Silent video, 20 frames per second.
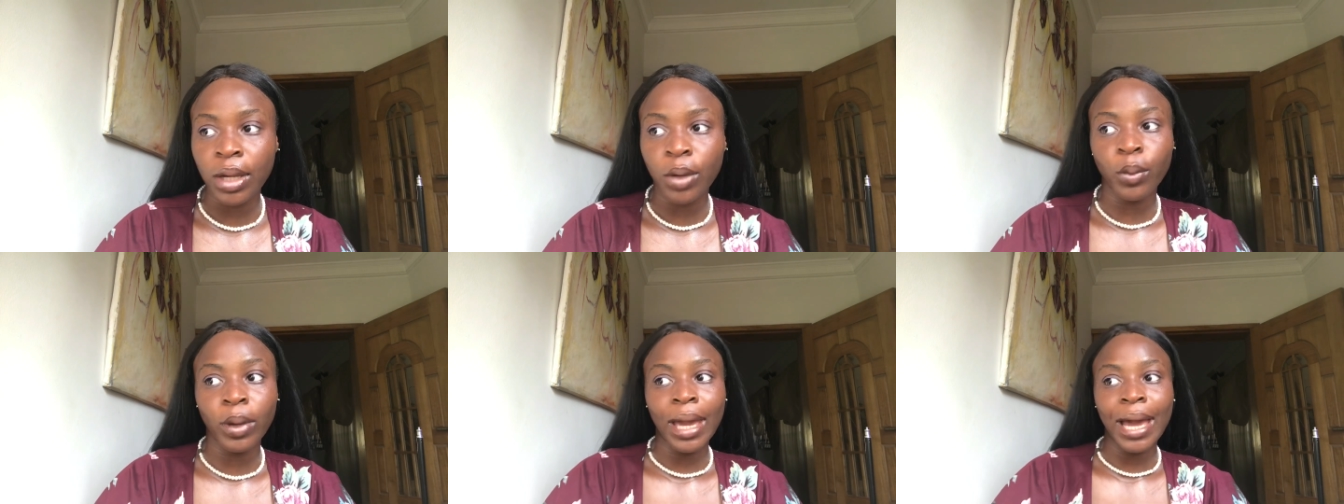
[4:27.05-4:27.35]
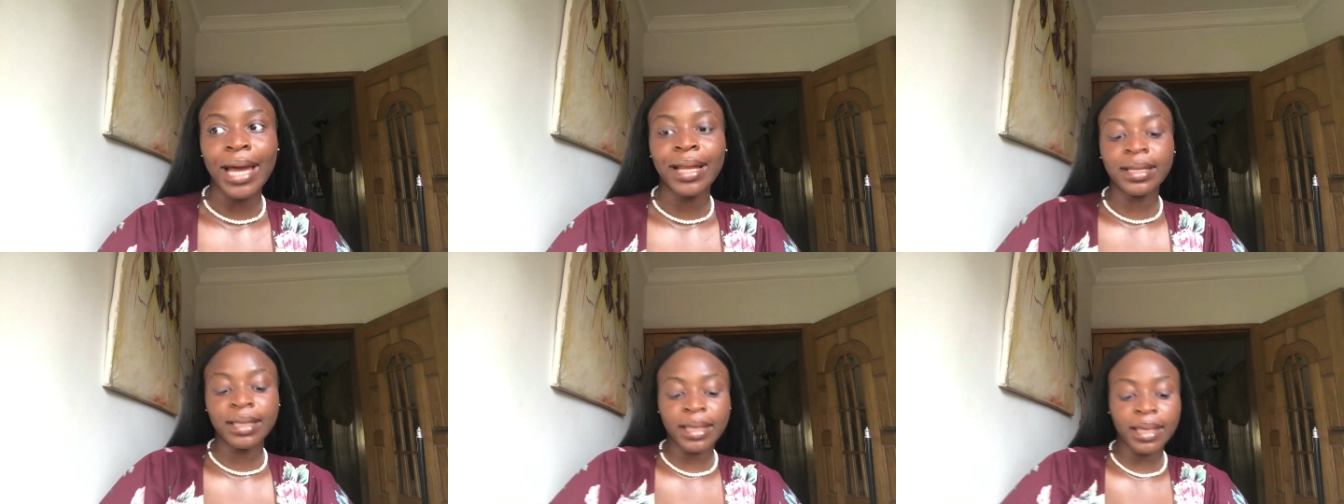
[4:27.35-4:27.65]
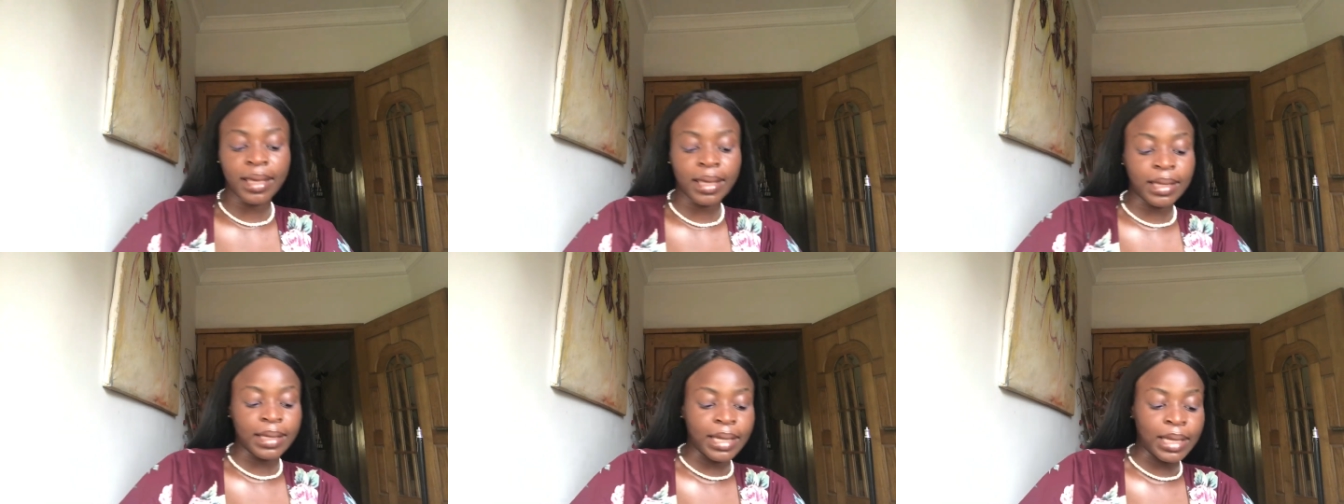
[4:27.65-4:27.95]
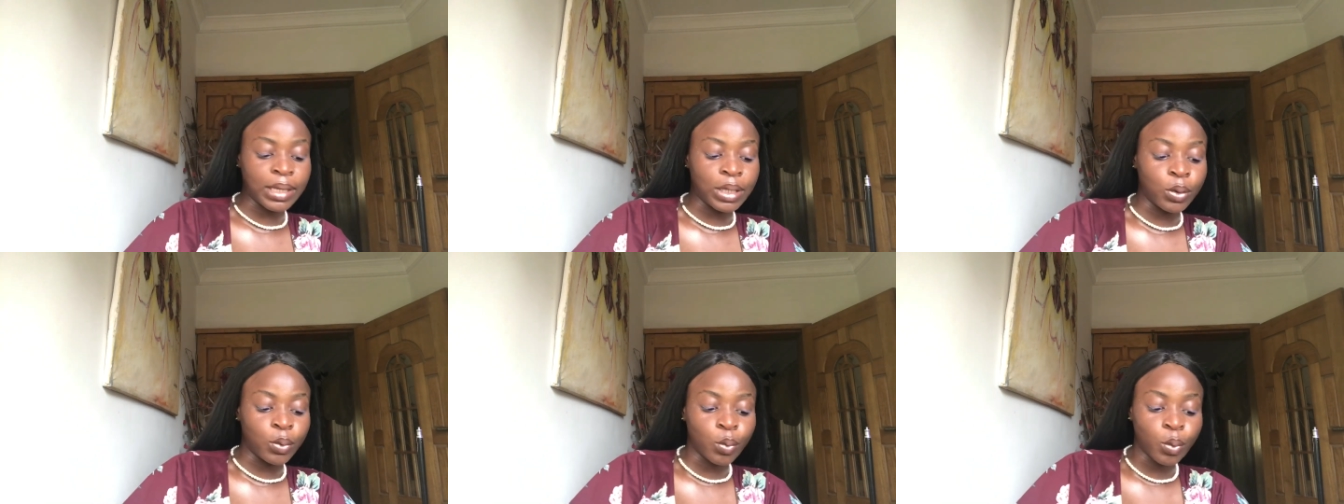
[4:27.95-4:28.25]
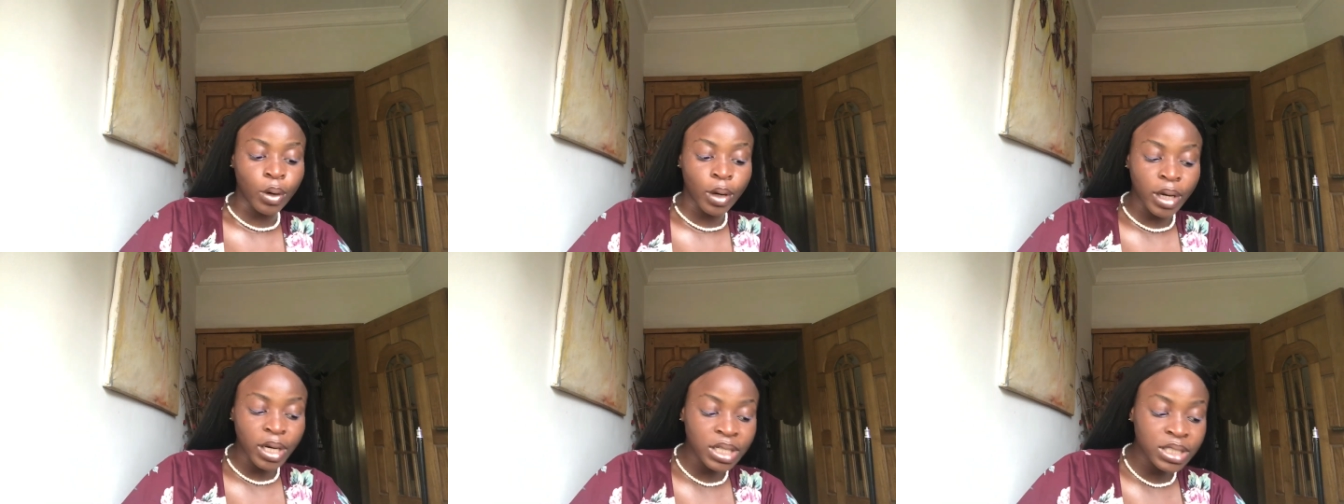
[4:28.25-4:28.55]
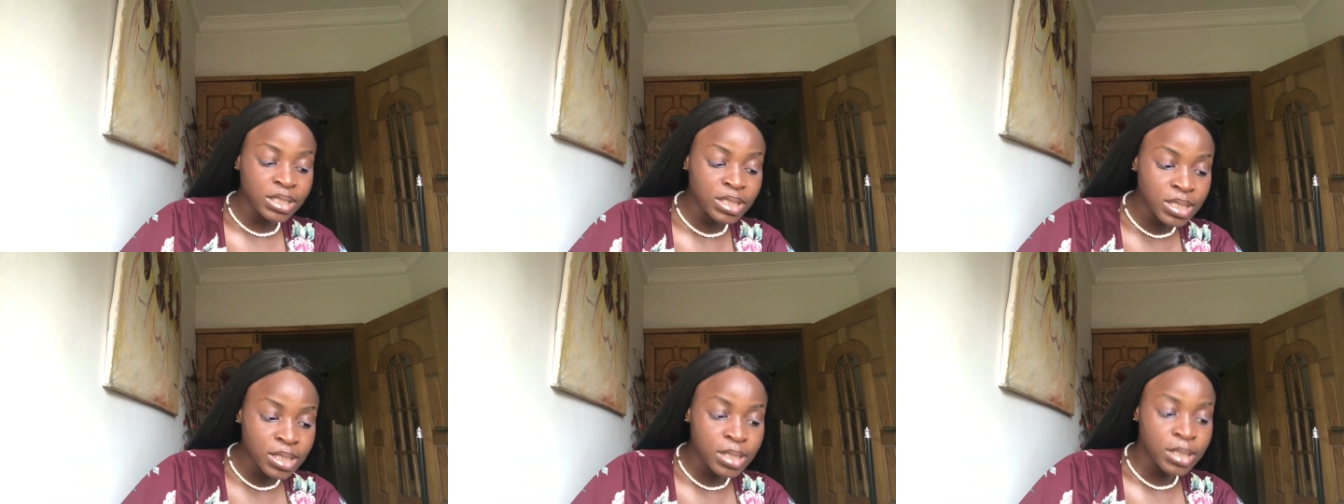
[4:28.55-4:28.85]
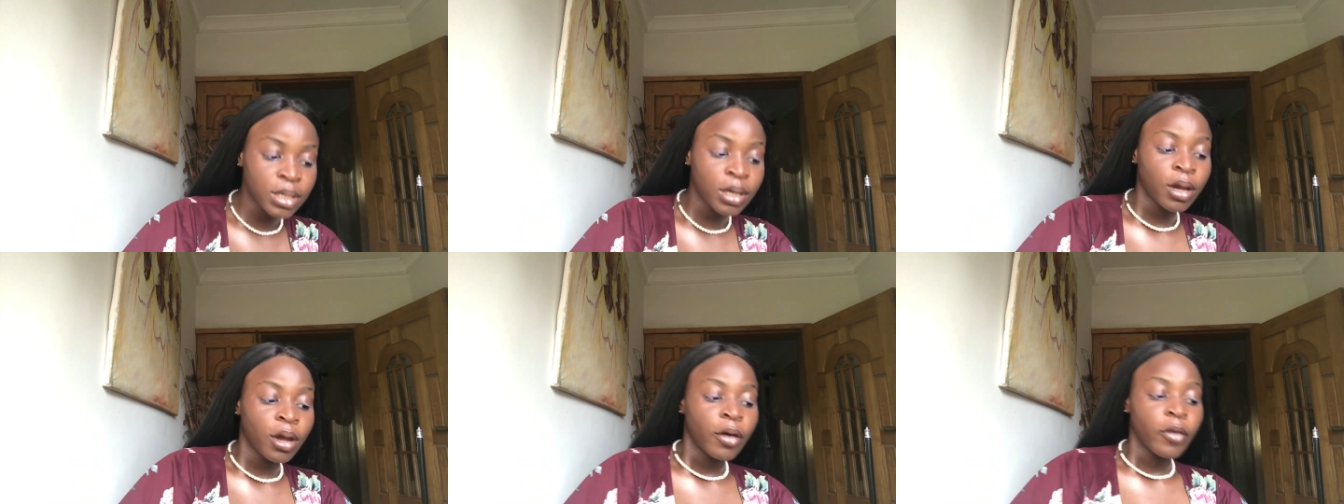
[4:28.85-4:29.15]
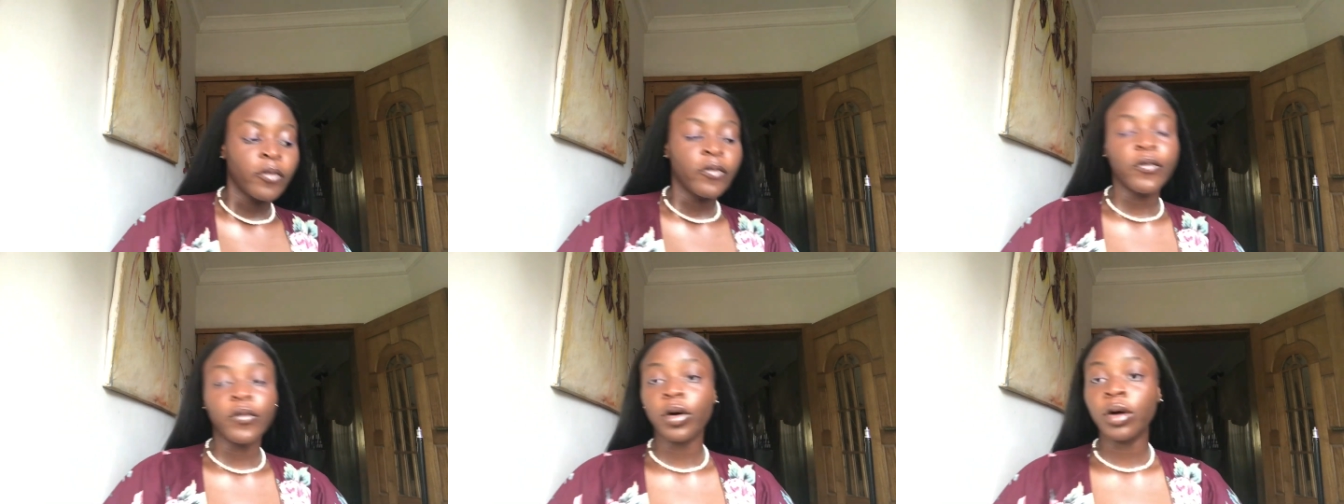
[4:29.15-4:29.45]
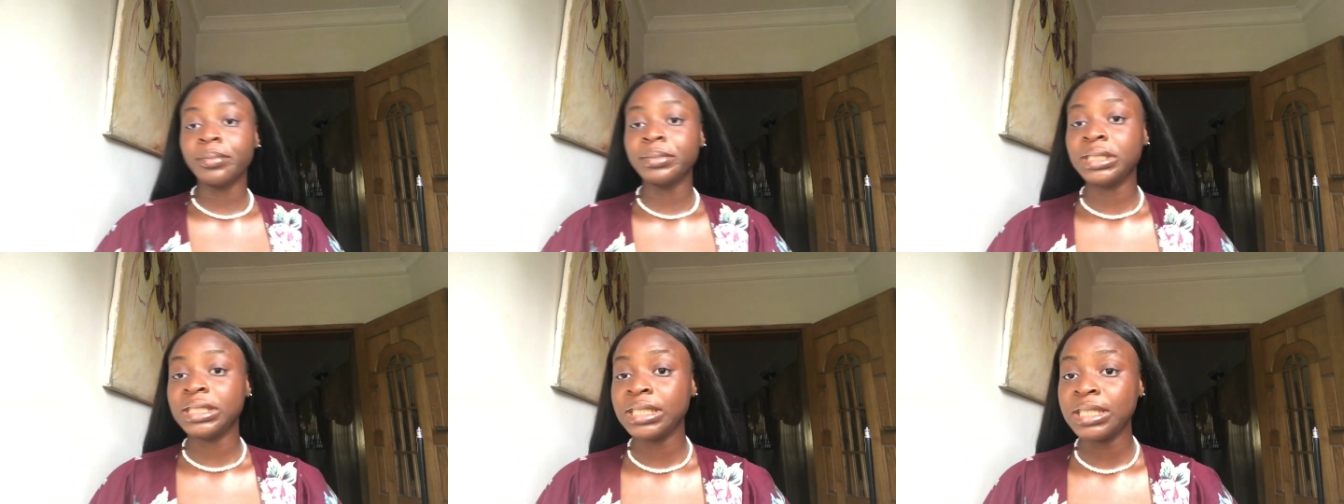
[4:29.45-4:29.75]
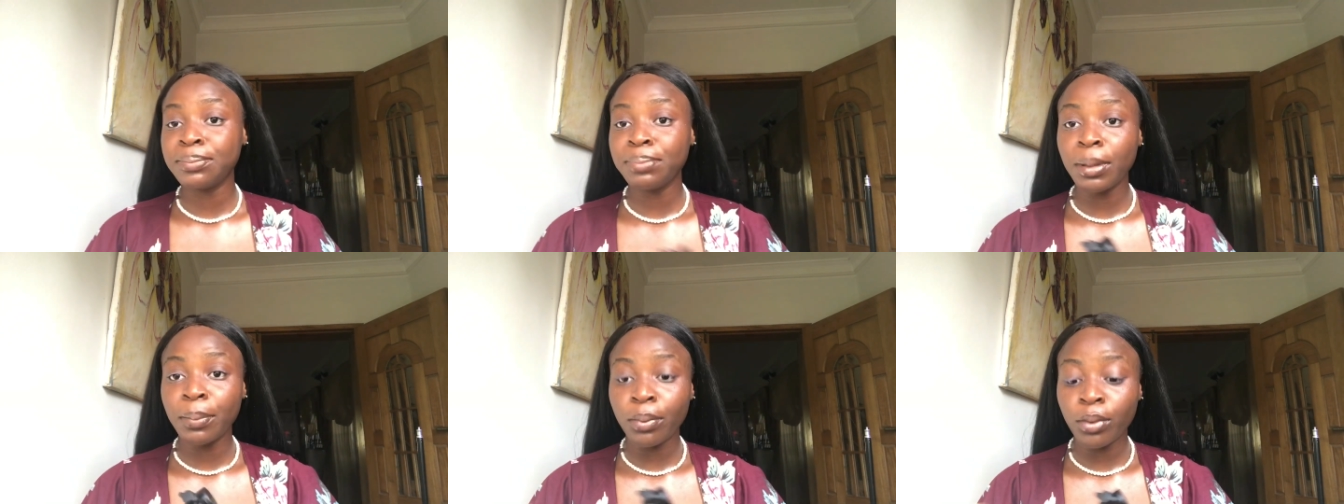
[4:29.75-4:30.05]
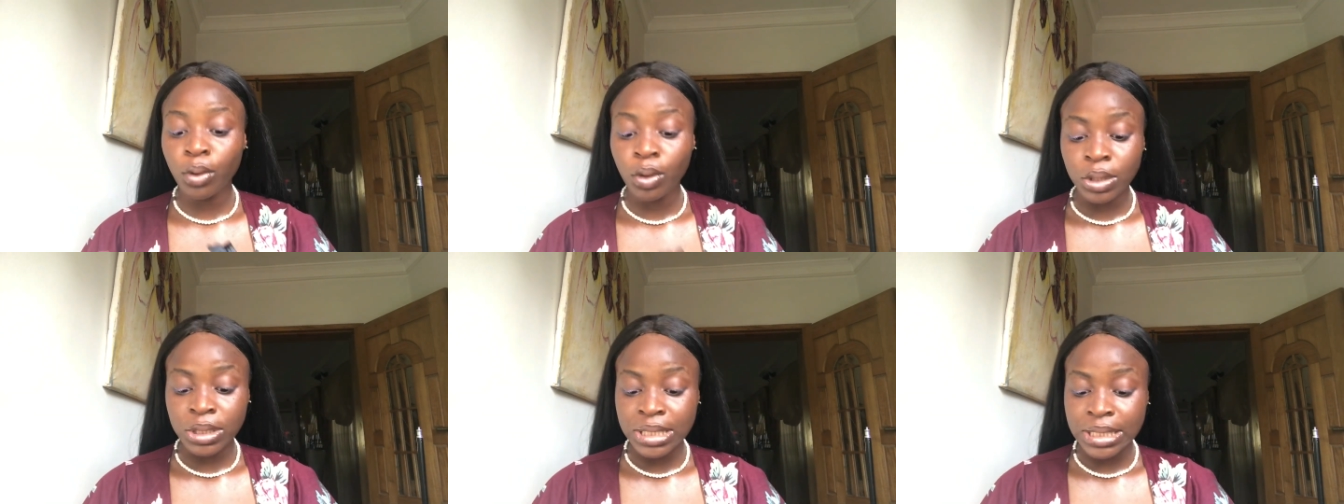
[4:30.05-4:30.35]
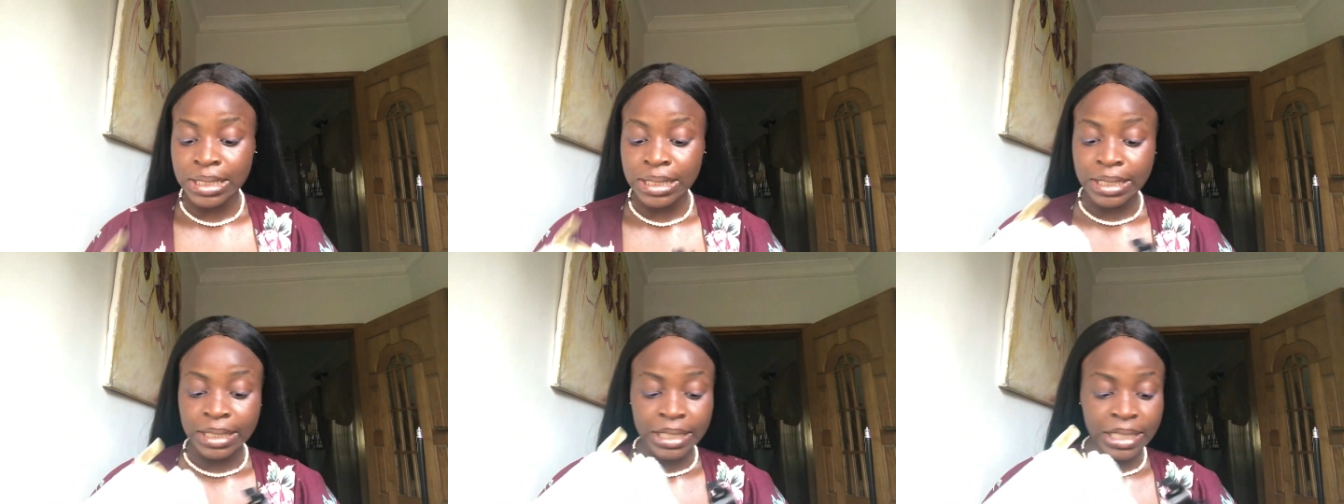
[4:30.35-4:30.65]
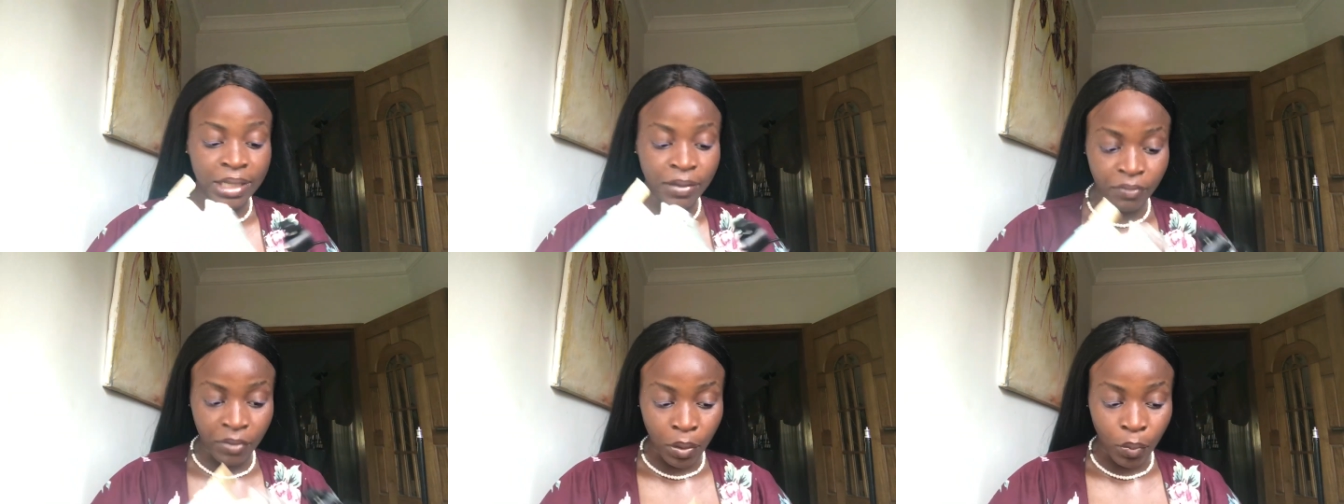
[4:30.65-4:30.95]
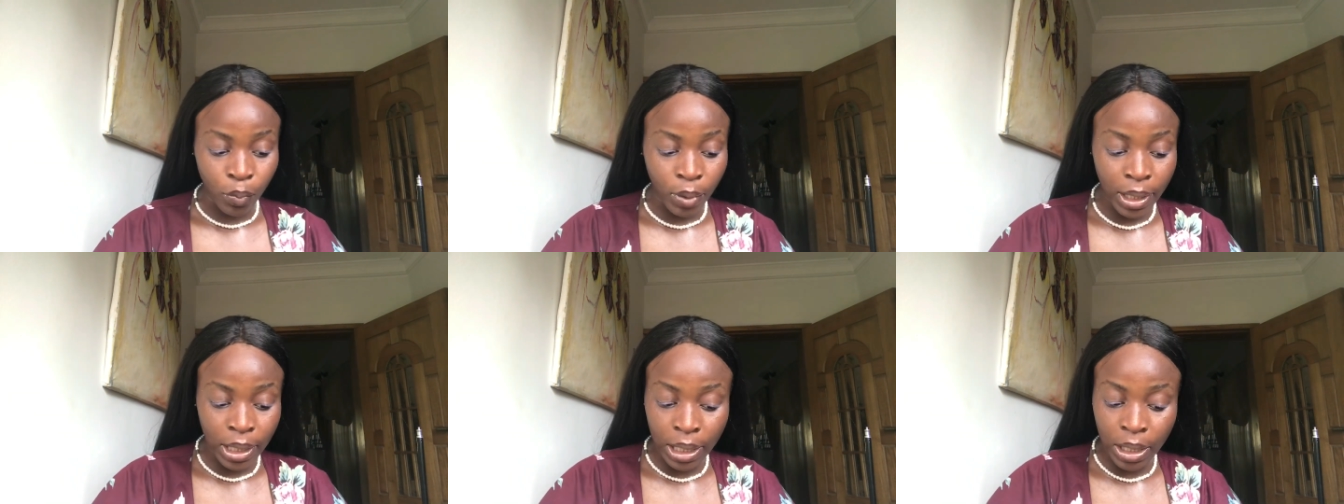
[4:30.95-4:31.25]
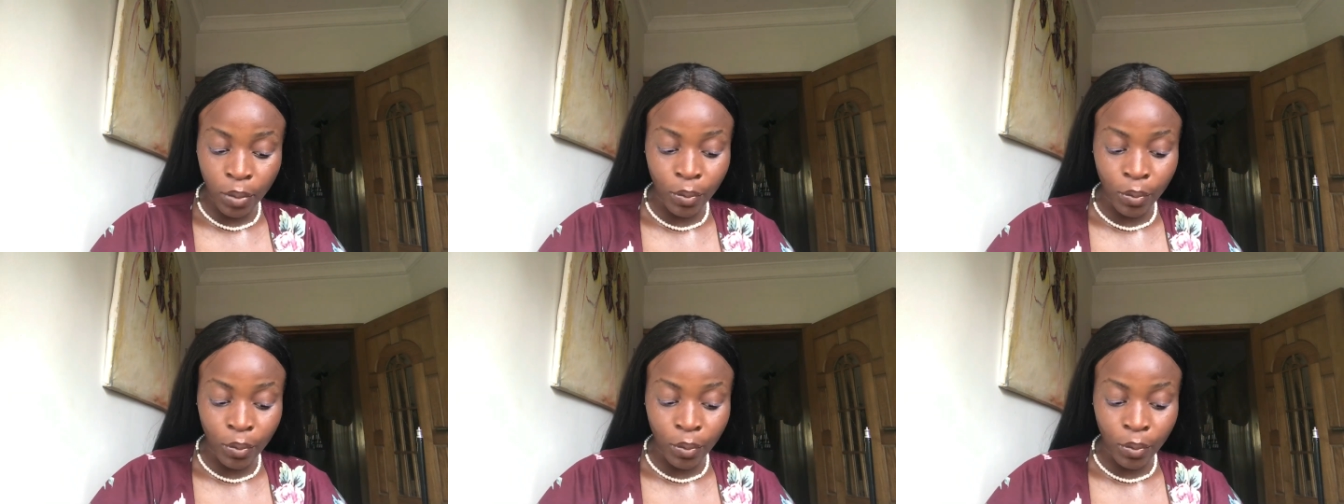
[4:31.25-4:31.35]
We hadn't heard any words from the people hosting the giveaway.